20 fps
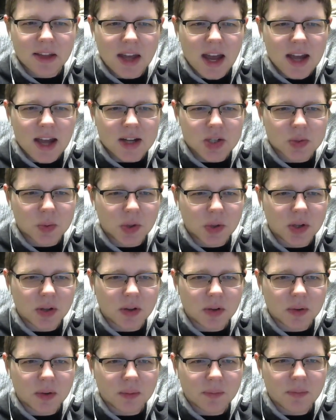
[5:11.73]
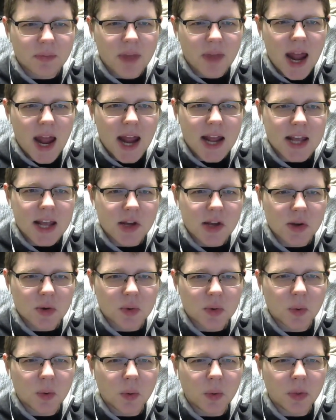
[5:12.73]
actual
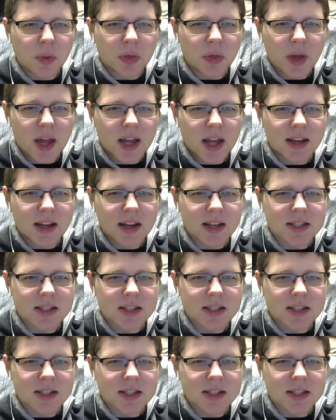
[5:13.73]
AU thing.